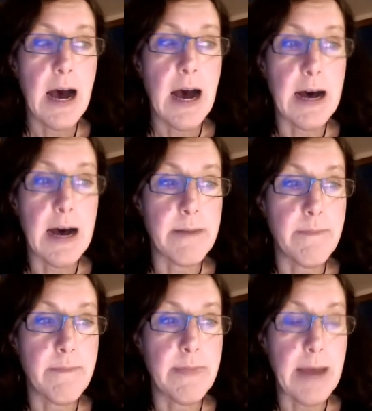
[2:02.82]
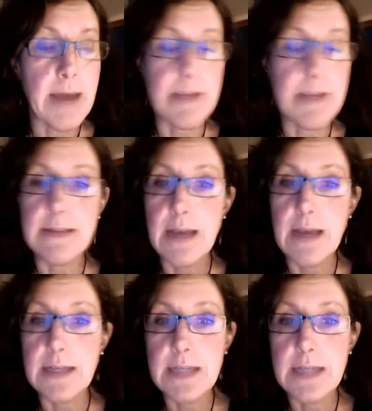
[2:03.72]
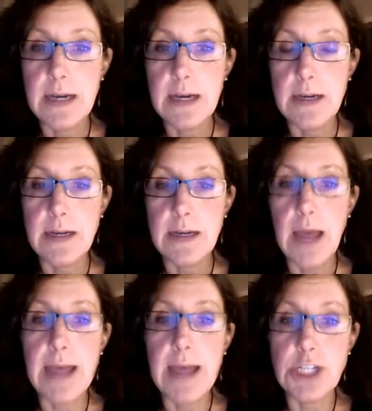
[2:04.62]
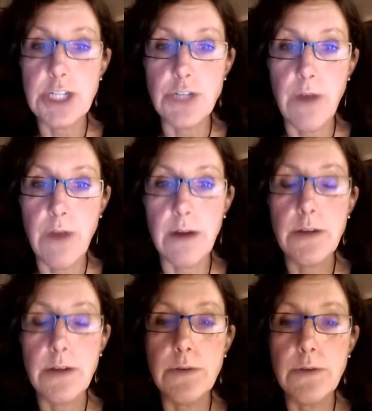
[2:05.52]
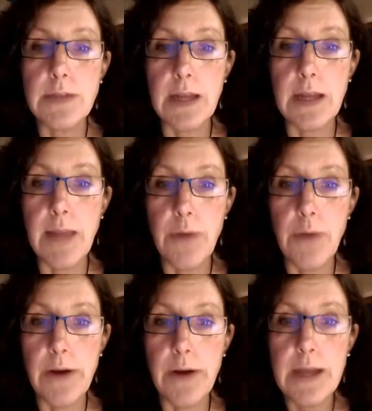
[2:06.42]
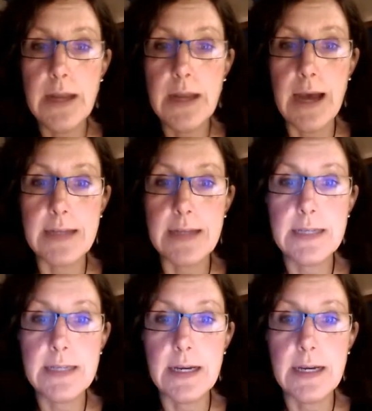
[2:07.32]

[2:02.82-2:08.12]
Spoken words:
That means that Angie Gerard, who's a librarian at